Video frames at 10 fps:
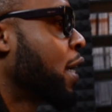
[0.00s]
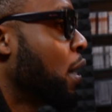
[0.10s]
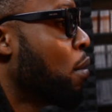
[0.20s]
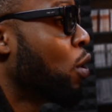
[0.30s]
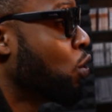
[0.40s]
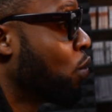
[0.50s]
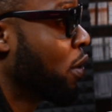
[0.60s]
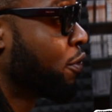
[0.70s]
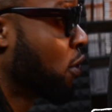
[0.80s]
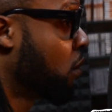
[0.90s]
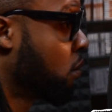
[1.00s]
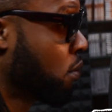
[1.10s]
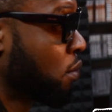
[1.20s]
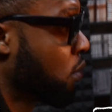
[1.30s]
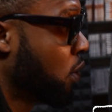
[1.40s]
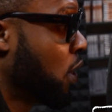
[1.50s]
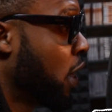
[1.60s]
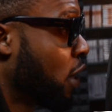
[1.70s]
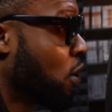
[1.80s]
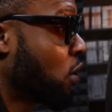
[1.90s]
came all the way from
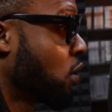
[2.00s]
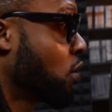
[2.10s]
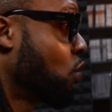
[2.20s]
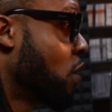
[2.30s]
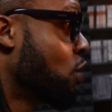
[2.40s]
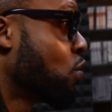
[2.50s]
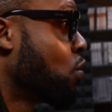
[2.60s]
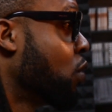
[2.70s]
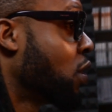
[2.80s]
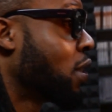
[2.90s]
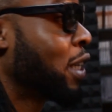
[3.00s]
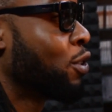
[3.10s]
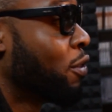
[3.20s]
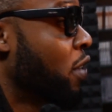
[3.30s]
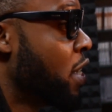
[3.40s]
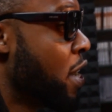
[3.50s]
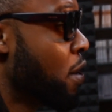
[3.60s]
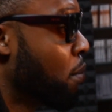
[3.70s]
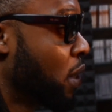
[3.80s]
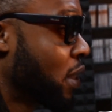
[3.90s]
Lagos to Enugu in search of a name,
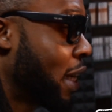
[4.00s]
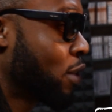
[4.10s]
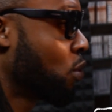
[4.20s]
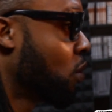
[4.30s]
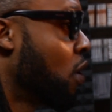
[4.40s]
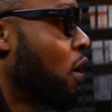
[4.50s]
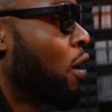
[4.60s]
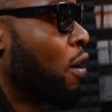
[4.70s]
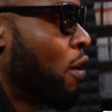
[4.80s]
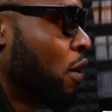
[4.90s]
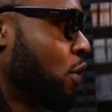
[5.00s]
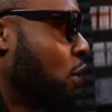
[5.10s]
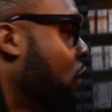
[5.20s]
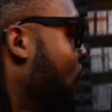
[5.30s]
a title, you know,